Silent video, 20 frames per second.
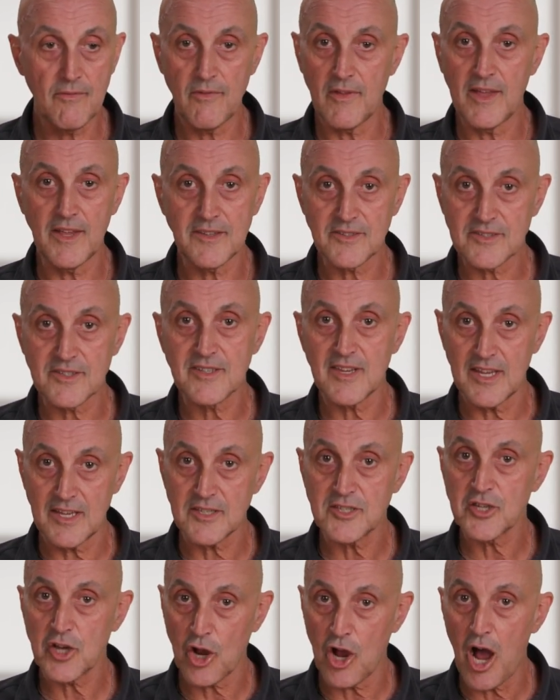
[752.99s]

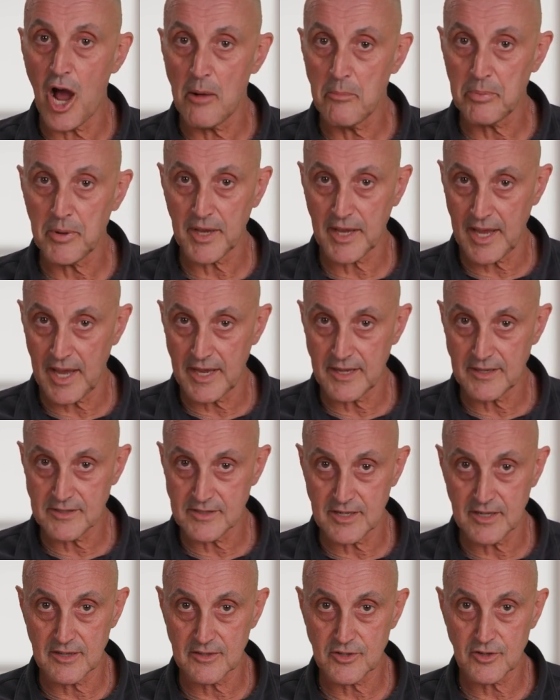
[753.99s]
It's
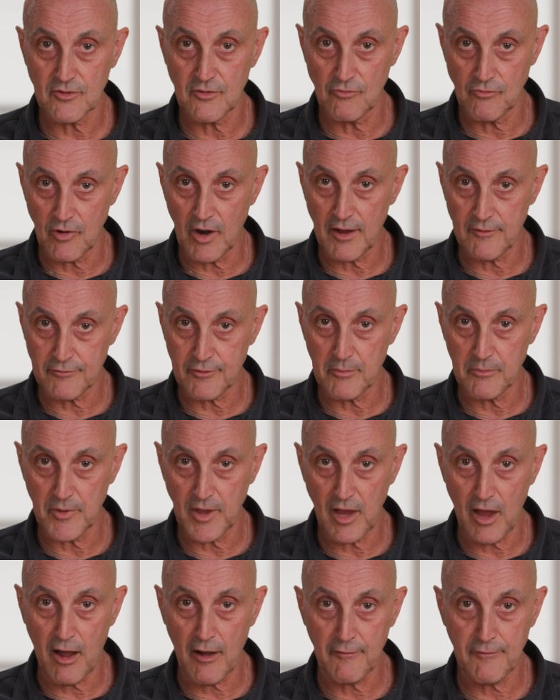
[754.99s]
complicated right from
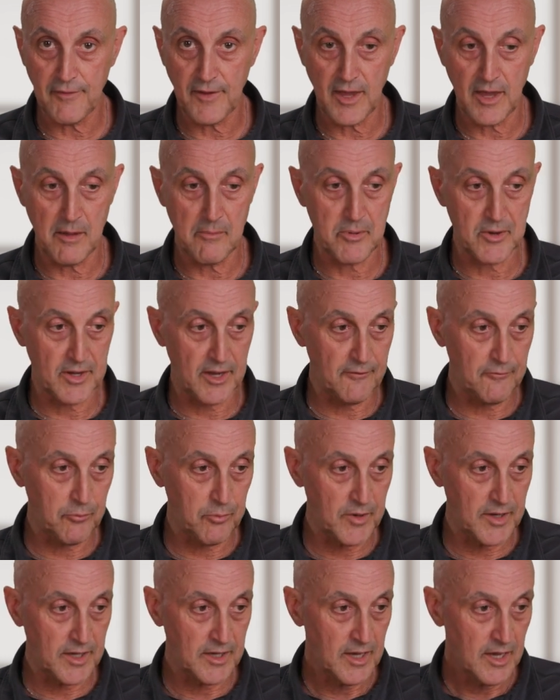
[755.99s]
the off here, but if
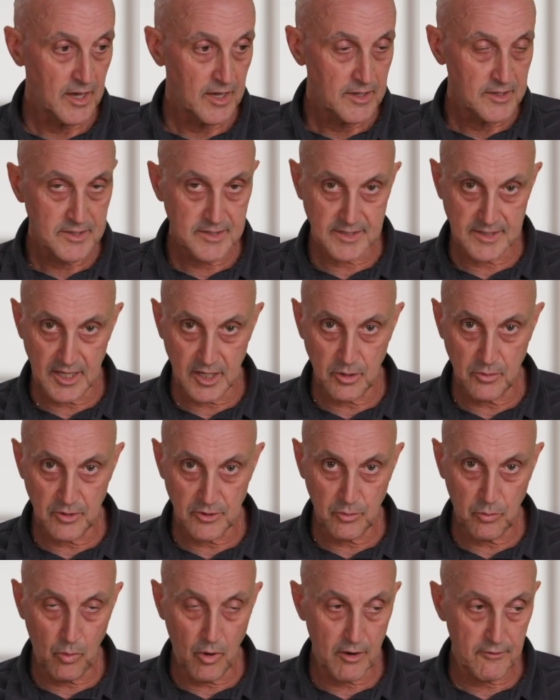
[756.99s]
we stick with
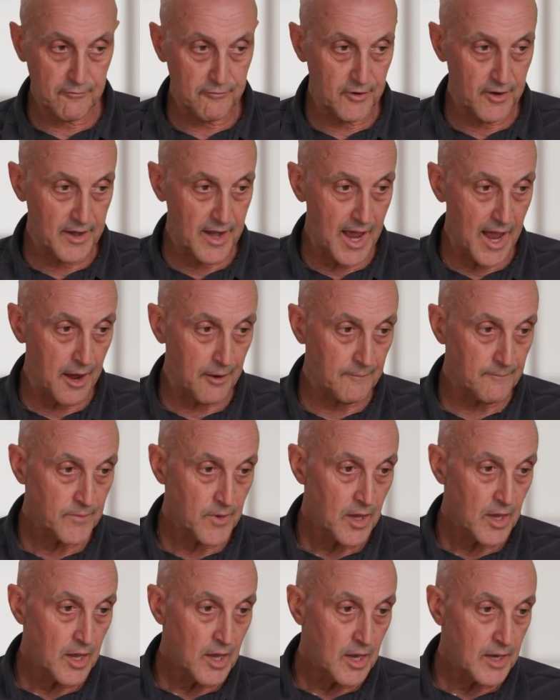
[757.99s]
one for now,
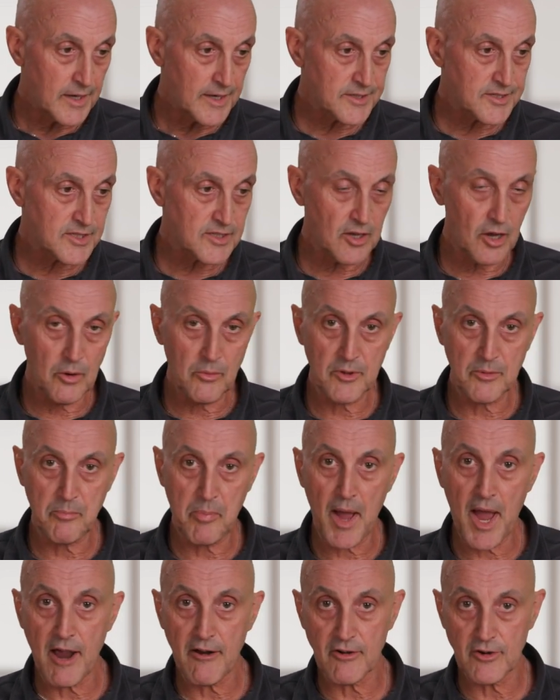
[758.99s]
let's start with
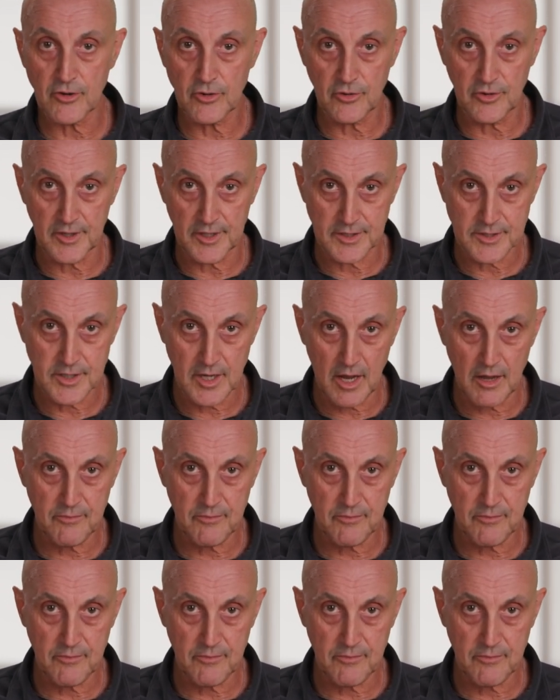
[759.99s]
paranoid.